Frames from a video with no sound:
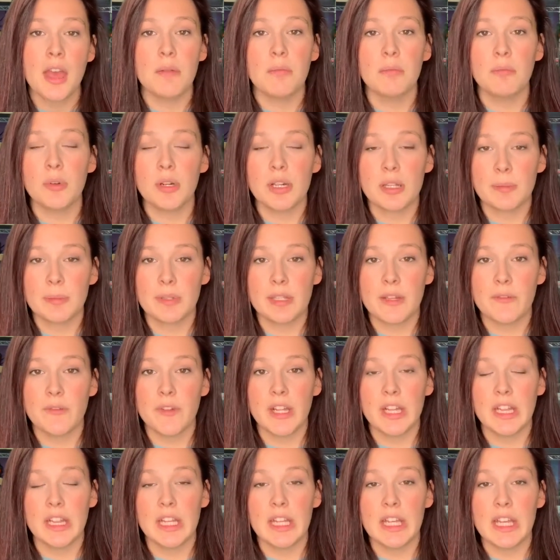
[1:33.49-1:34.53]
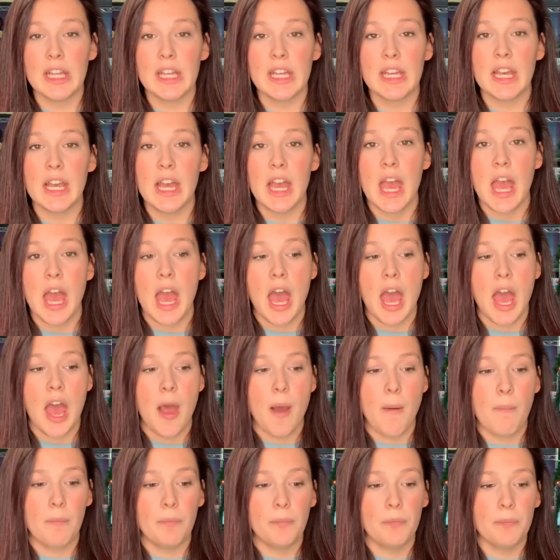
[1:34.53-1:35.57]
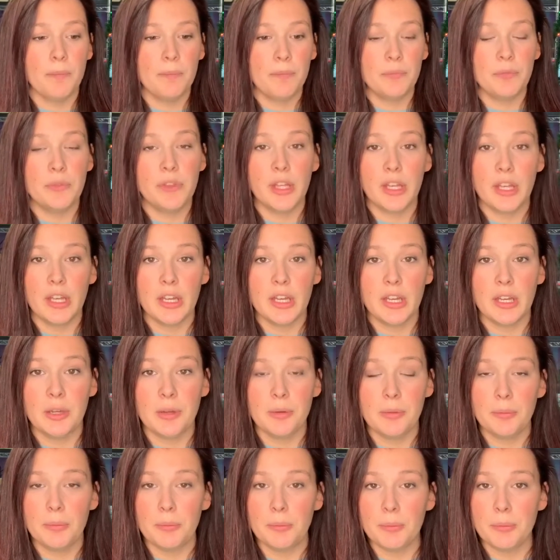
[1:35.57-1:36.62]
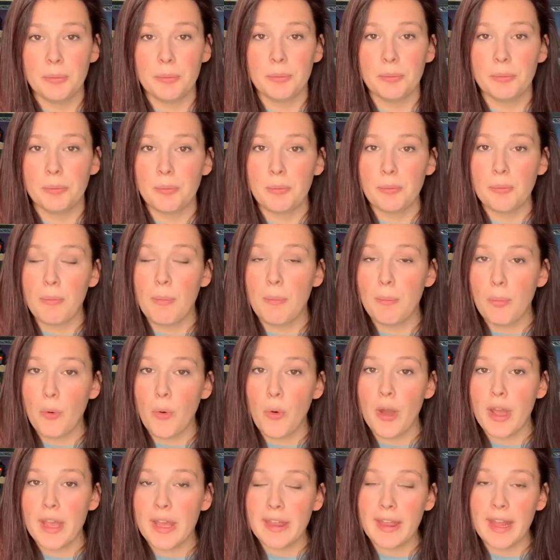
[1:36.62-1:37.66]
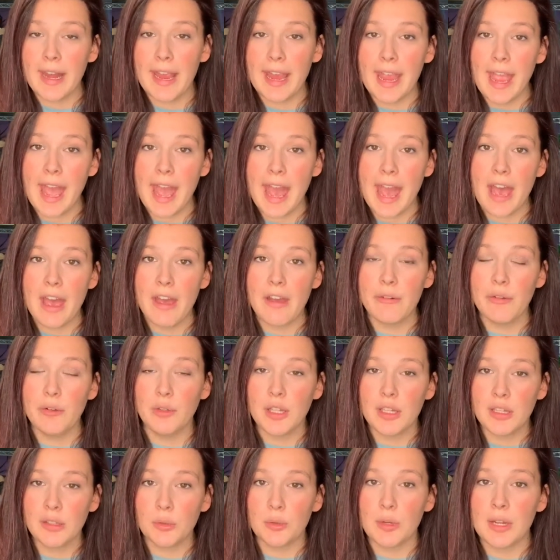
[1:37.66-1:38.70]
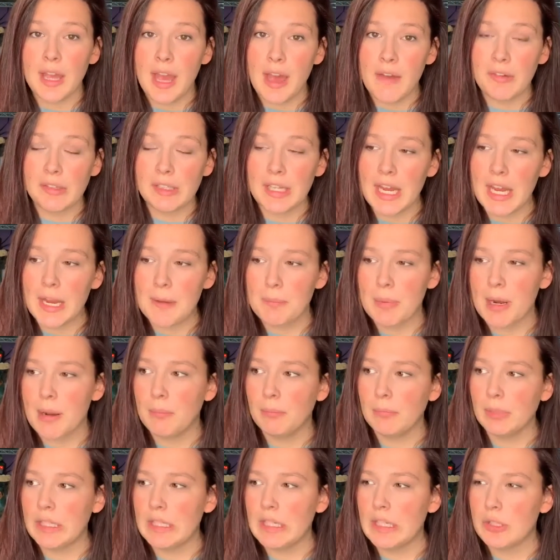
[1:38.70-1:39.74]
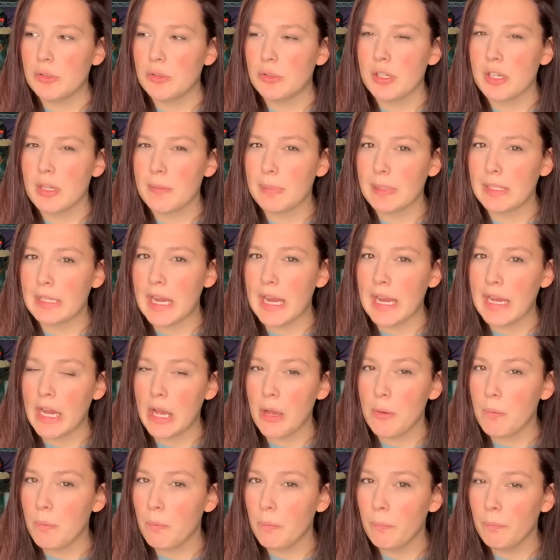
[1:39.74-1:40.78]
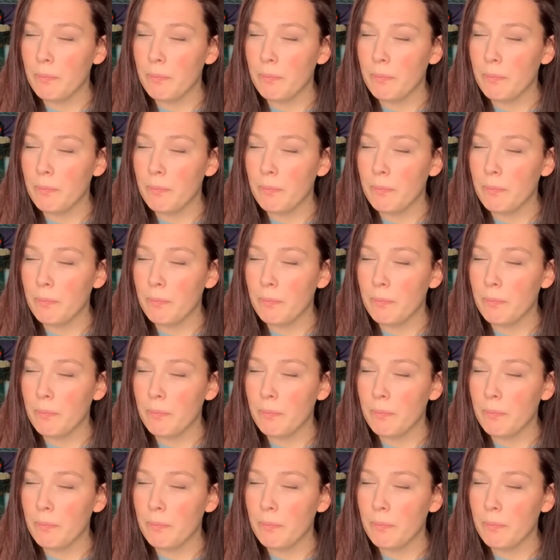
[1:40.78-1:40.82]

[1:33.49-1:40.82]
More specifically, the boy that I have, who doesn't quite have a name, but I'm leaning towards Potato.